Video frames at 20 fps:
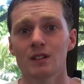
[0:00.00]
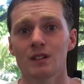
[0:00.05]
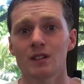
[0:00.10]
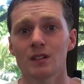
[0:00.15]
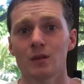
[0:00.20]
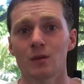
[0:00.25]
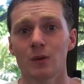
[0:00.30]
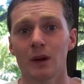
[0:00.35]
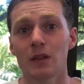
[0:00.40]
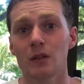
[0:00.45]

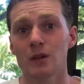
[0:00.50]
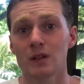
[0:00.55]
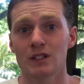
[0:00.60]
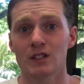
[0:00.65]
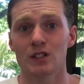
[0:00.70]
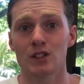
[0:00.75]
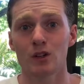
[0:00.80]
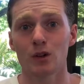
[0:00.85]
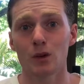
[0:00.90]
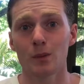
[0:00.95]
Whether it's
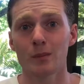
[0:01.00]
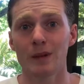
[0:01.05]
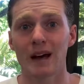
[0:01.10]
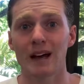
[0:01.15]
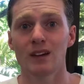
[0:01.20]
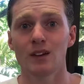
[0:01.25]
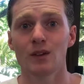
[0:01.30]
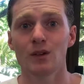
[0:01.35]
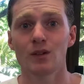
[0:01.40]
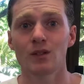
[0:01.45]
good or
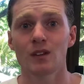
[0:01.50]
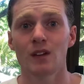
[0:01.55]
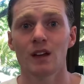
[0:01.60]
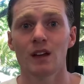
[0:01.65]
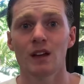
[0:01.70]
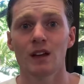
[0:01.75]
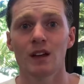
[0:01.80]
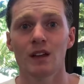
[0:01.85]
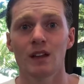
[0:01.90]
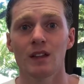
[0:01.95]
bad news,
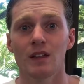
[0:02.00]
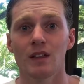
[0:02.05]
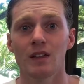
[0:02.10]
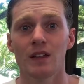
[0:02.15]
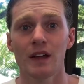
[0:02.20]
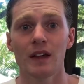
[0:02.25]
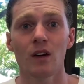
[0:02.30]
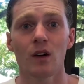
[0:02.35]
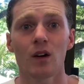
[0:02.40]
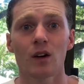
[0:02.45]

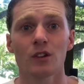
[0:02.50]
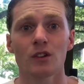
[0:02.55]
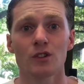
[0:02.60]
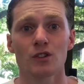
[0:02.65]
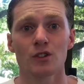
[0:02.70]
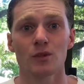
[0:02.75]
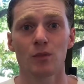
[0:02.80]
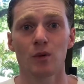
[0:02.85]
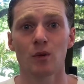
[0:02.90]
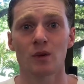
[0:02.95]
they are your
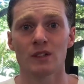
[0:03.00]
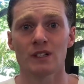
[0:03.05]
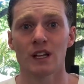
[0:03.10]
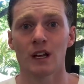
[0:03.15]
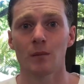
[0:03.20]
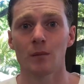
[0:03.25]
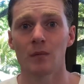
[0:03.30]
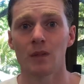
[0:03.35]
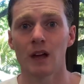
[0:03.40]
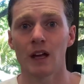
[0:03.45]
support
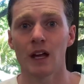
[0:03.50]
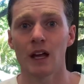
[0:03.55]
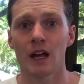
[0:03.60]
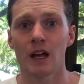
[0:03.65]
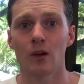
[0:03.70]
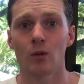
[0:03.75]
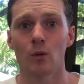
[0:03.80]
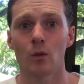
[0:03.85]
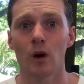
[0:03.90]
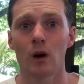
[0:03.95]
team
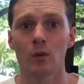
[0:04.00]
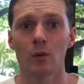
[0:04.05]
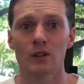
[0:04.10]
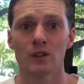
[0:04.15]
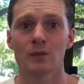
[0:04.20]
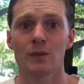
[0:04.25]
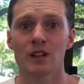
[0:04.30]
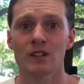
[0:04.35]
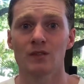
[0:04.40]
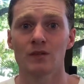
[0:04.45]
and want
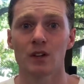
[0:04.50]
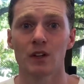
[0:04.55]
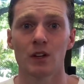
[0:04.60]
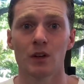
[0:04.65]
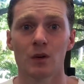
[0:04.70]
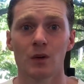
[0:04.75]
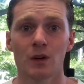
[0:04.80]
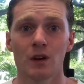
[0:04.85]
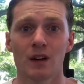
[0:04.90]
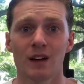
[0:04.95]
what's best for
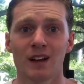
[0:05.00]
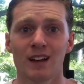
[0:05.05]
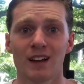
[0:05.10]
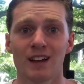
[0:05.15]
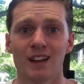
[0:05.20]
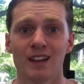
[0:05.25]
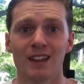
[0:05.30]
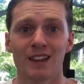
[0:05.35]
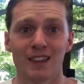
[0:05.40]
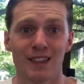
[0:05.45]
you.
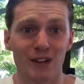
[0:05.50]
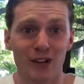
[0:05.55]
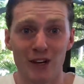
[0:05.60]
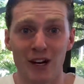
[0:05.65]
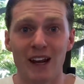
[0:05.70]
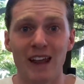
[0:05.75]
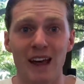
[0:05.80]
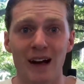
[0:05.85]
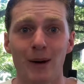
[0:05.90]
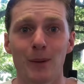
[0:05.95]
They're
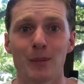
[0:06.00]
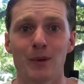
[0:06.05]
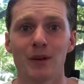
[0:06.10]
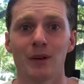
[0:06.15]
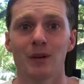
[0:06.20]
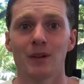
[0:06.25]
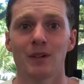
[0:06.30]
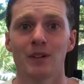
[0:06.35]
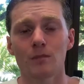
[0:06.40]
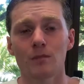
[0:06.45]
going to help
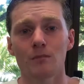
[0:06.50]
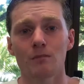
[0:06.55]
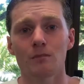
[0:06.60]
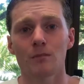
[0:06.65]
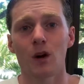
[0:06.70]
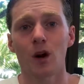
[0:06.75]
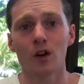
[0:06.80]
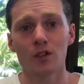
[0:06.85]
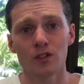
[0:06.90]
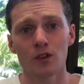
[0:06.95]
you.
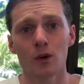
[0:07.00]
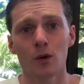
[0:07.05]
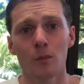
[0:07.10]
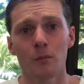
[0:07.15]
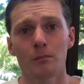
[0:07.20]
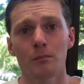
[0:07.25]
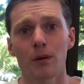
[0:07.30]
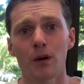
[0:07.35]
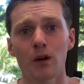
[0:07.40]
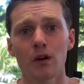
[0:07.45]
Also,
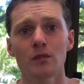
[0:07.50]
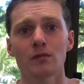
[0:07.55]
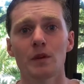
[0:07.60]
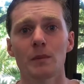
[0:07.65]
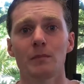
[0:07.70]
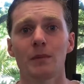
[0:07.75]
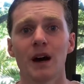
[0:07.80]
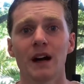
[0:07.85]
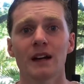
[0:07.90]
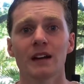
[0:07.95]
part of
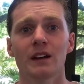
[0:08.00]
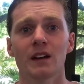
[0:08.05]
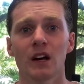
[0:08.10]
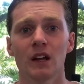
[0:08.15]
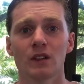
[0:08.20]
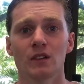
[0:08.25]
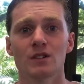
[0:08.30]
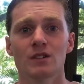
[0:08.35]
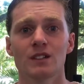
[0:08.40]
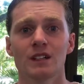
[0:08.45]
reminding
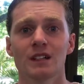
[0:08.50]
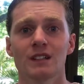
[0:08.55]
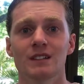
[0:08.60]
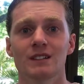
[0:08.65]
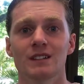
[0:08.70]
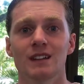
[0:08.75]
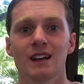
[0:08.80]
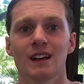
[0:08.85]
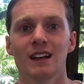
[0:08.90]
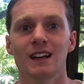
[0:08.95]
others is